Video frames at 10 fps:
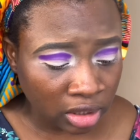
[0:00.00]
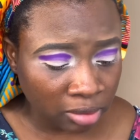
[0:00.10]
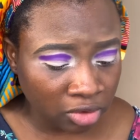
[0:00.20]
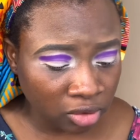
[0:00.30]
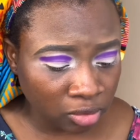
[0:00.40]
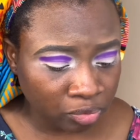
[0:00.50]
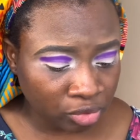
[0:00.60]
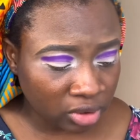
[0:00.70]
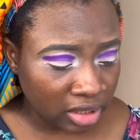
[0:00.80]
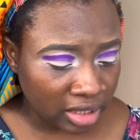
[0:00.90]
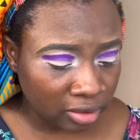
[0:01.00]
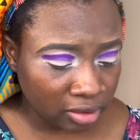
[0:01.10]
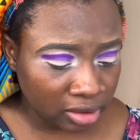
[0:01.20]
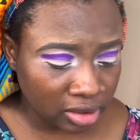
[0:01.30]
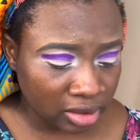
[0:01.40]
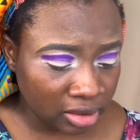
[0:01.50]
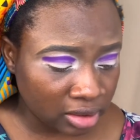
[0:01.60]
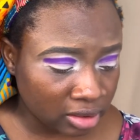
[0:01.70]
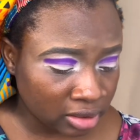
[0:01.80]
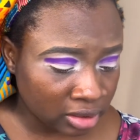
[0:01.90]
I'm going to put that on
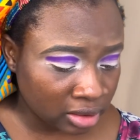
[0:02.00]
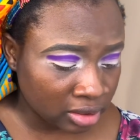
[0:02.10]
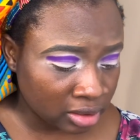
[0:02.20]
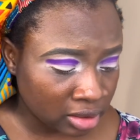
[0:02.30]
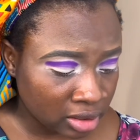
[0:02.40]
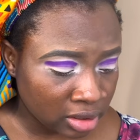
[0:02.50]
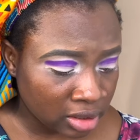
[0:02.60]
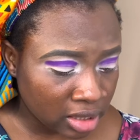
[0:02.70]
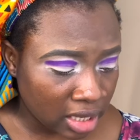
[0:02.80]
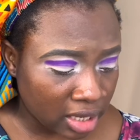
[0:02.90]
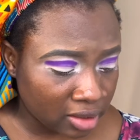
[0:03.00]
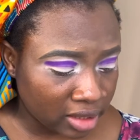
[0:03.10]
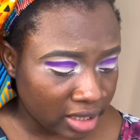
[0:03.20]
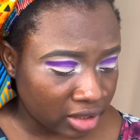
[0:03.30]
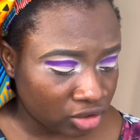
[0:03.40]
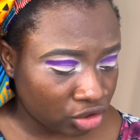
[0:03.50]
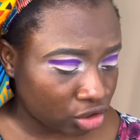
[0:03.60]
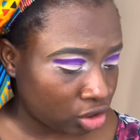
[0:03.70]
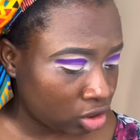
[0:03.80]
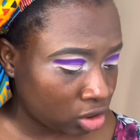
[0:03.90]
the outer edge